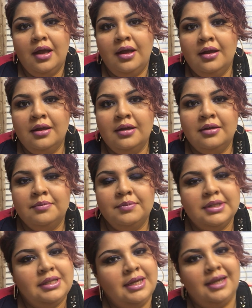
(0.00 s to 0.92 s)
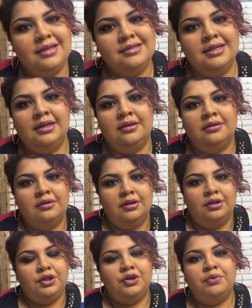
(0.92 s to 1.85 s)
Like I said in,
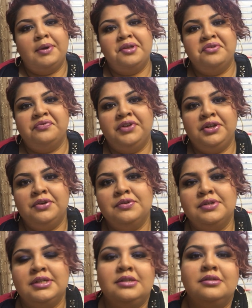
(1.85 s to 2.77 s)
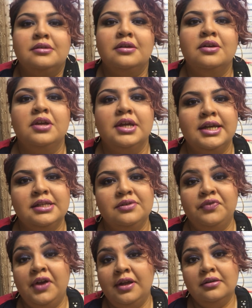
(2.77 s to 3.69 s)
you know, my other videos, it's
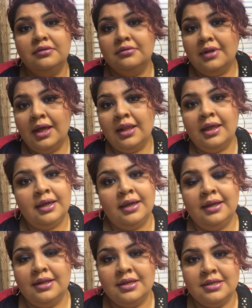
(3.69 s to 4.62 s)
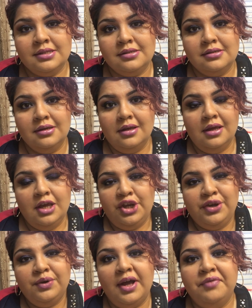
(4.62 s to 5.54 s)
fun. I like it.
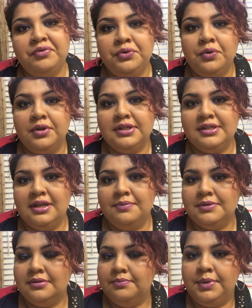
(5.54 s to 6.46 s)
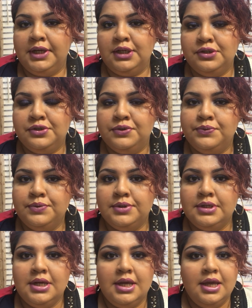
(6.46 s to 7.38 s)
You don't have to do all the steps, pick and
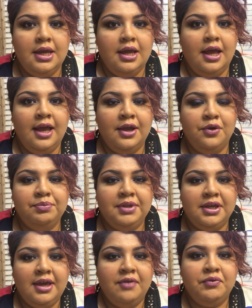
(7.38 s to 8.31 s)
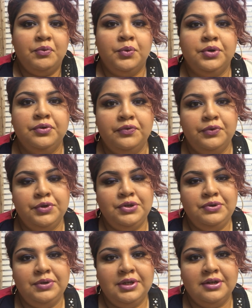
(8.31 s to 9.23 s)
choose. I hope that you have a wonderful New
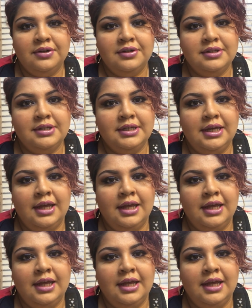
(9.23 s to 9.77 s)
Year's.